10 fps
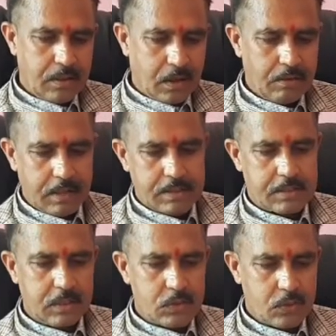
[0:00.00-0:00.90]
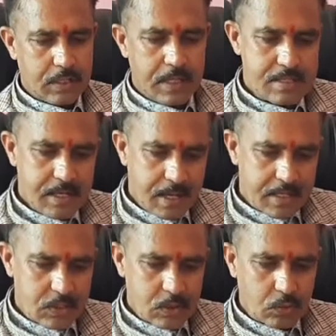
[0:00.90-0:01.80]
Alright, so K cell
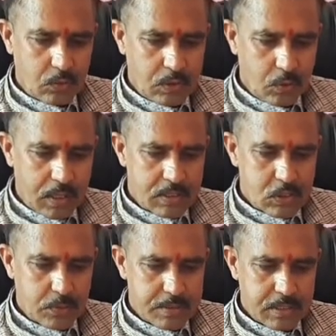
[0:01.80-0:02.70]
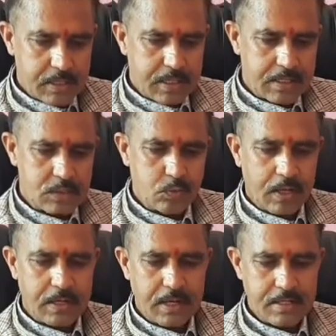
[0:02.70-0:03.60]
has got only one subcell, that is
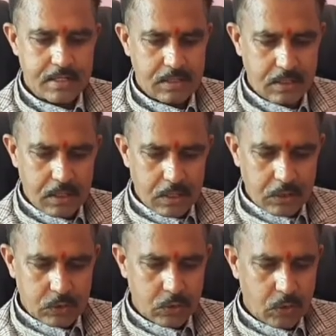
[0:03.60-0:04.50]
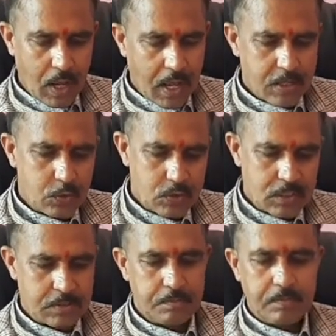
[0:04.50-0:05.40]
1s. So
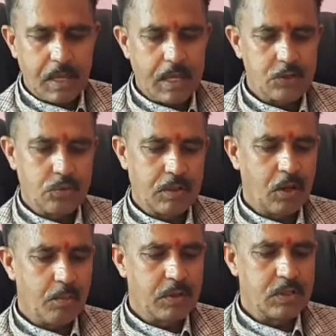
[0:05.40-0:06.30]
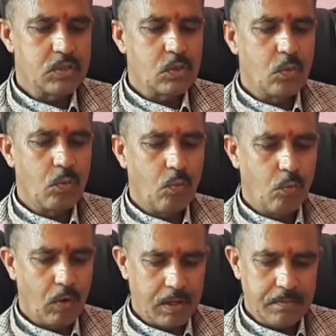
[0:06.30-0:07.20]
hydrogen atomic number is
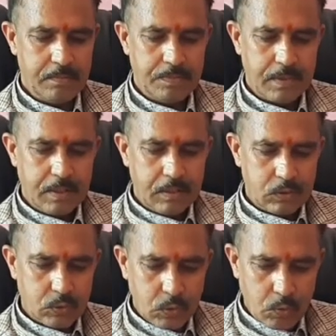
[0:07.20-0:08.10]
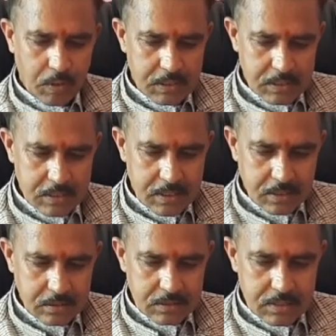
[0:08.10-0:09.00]
1. So what is written
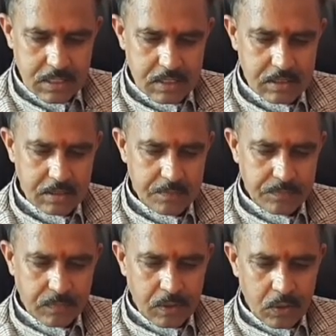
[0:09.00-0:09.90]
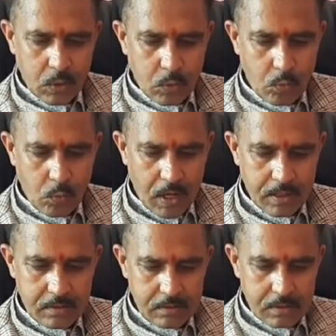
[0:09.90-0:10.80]
here? Check it here.
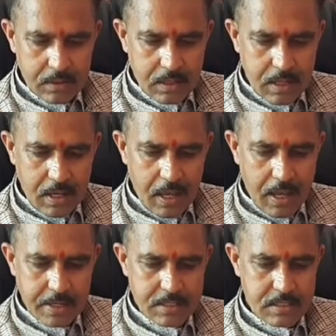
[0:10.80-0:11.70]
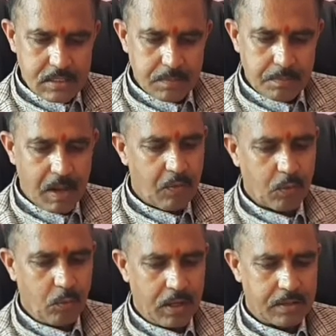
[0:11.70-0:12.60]
1s power
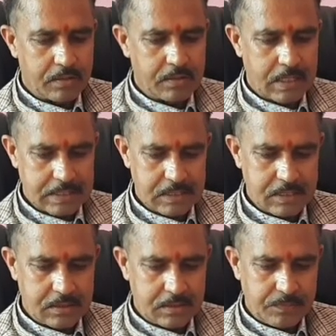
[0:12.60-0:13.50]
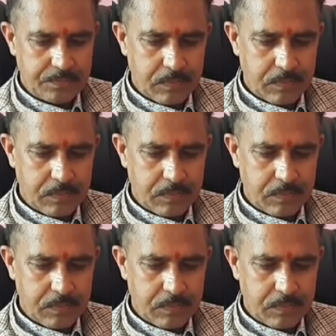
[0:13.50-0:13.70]
1, isn't it?